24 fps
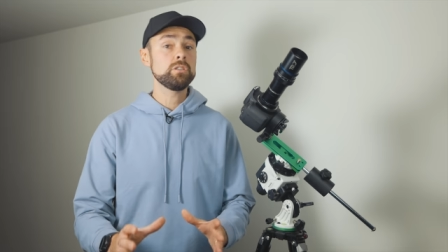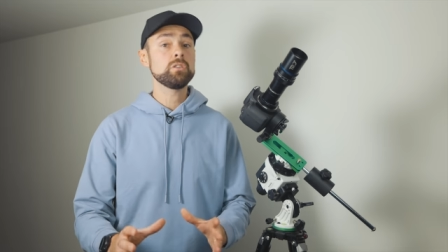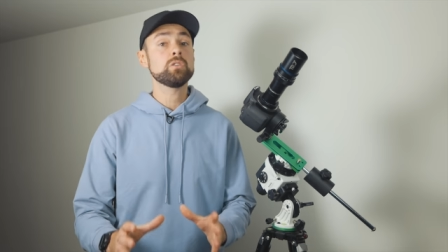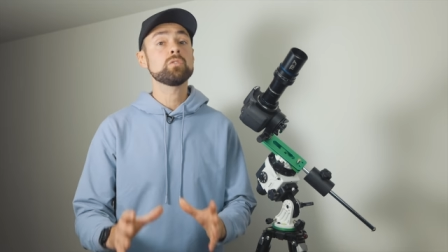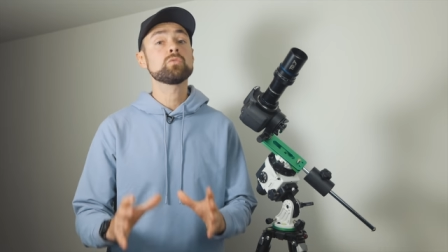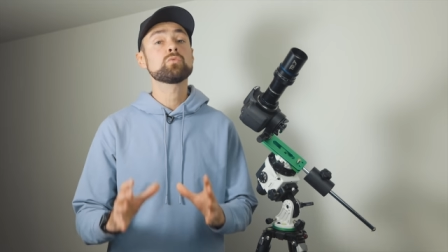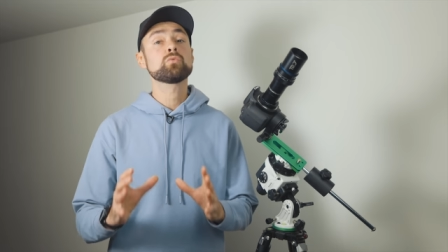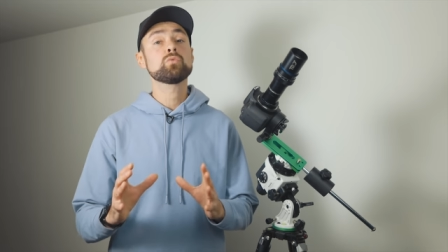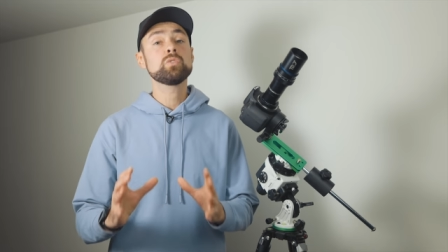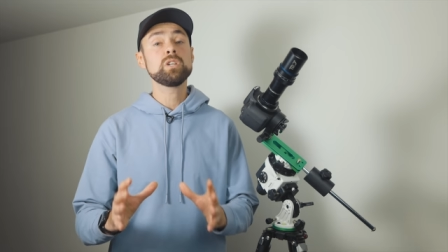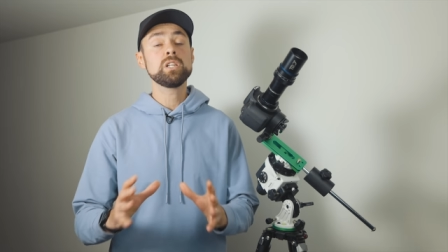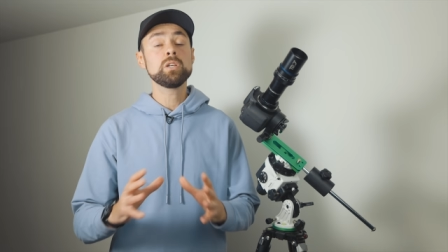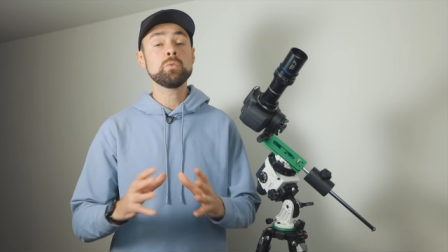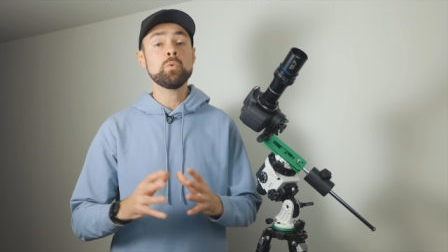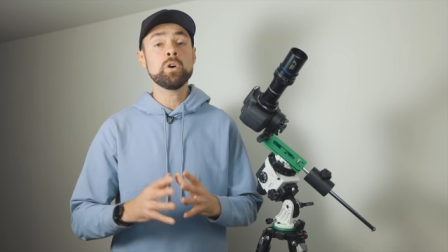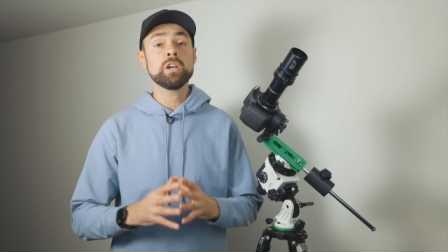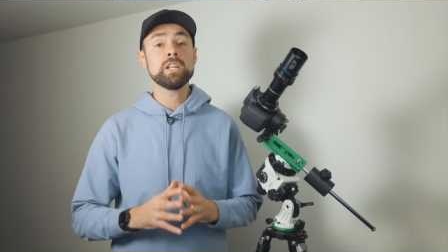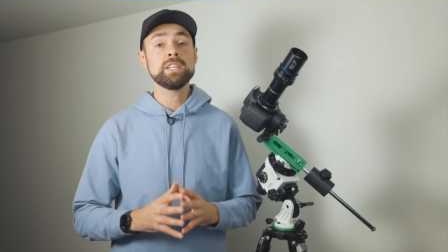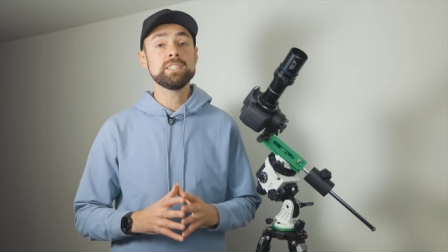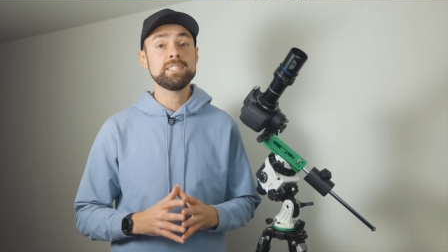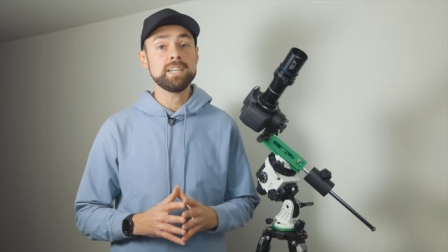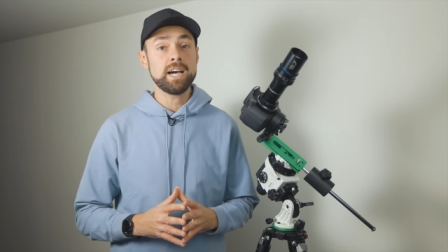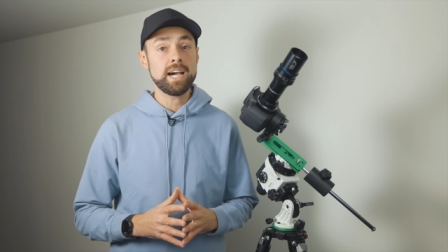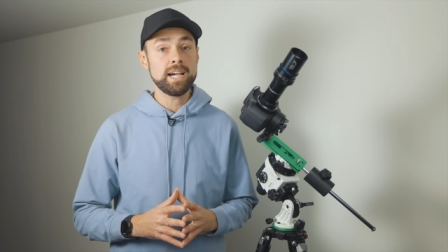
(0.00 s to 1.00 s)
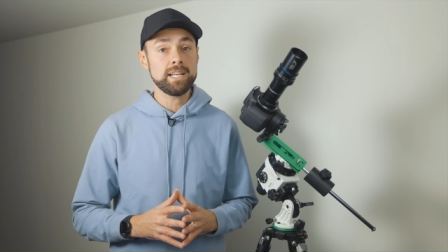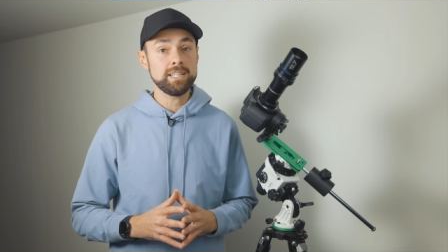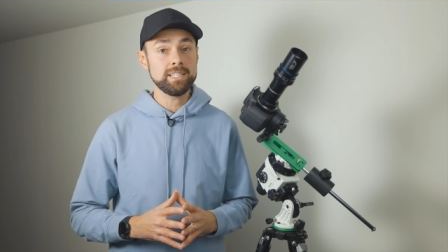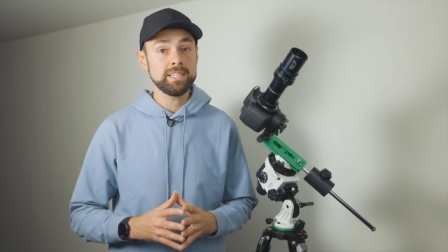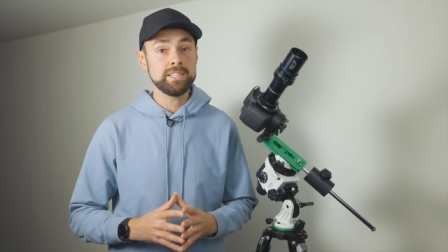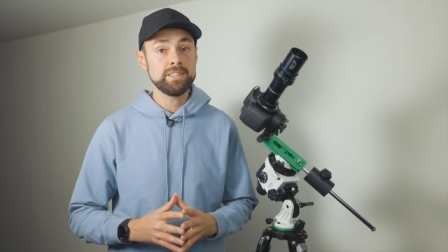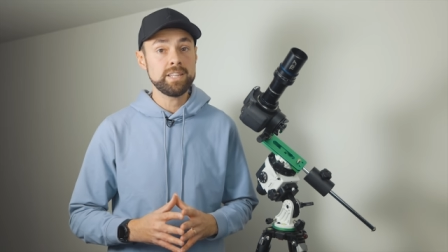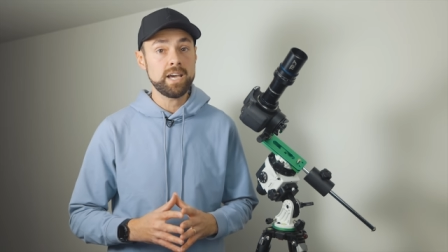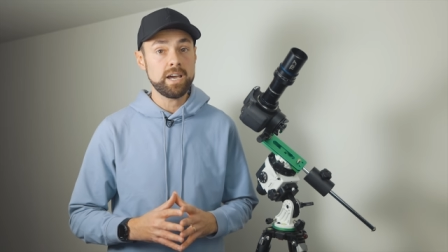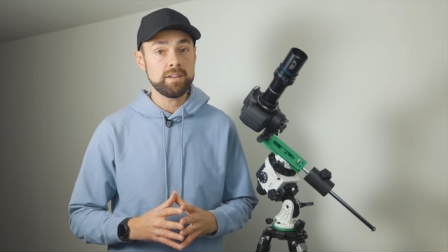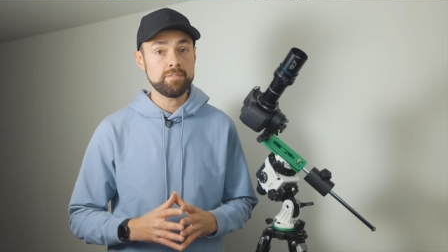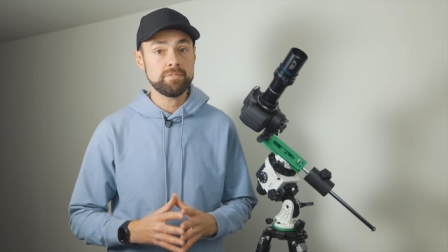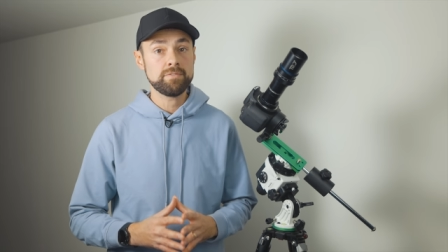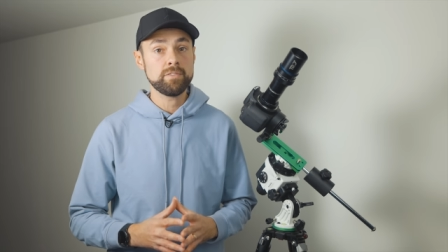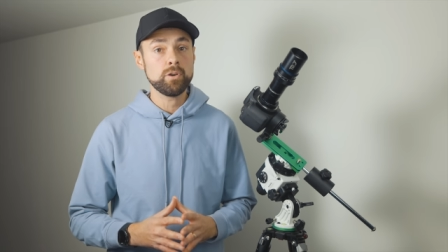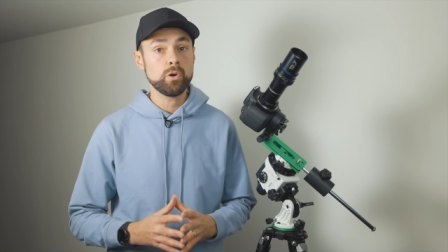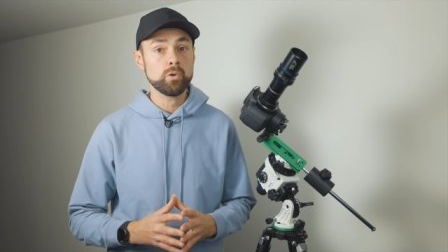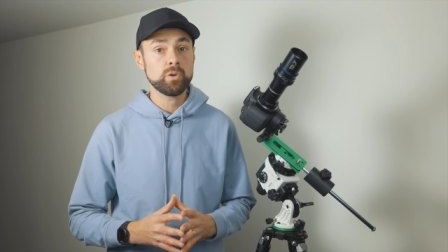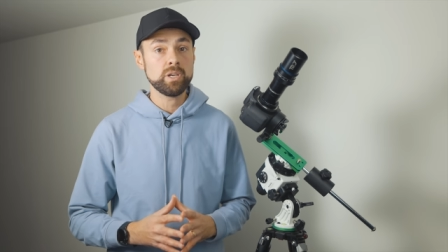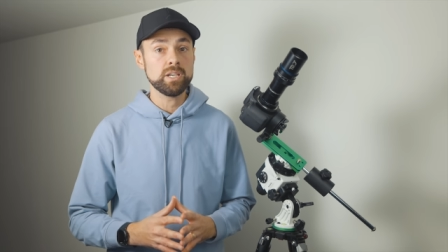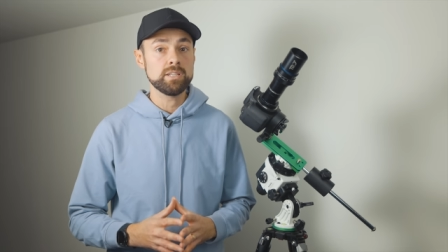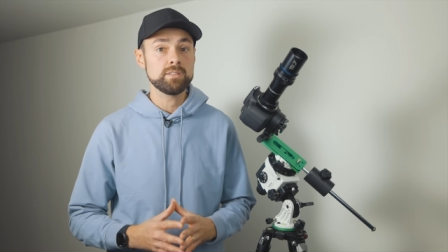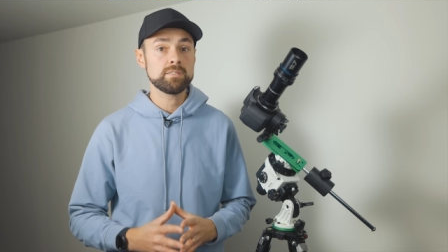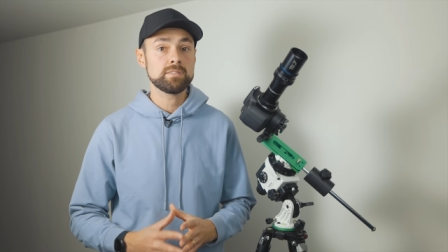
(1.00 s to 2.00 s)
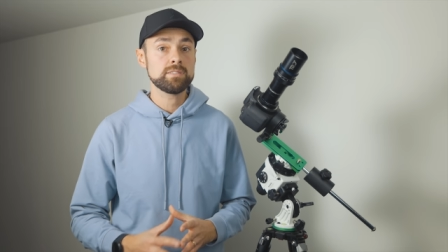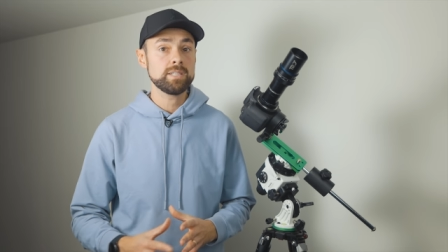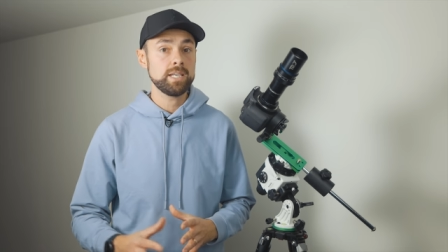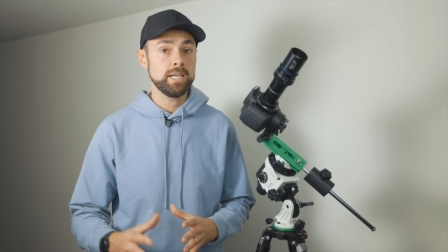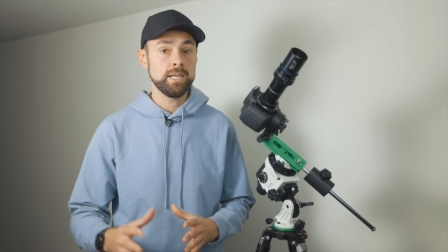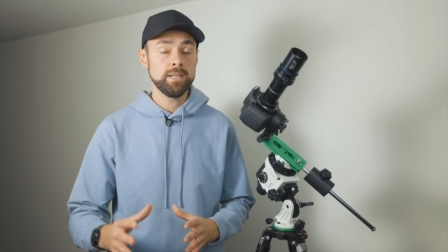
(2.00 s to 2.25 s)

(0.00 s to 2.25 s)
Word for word: you'll really want to dial in that focus,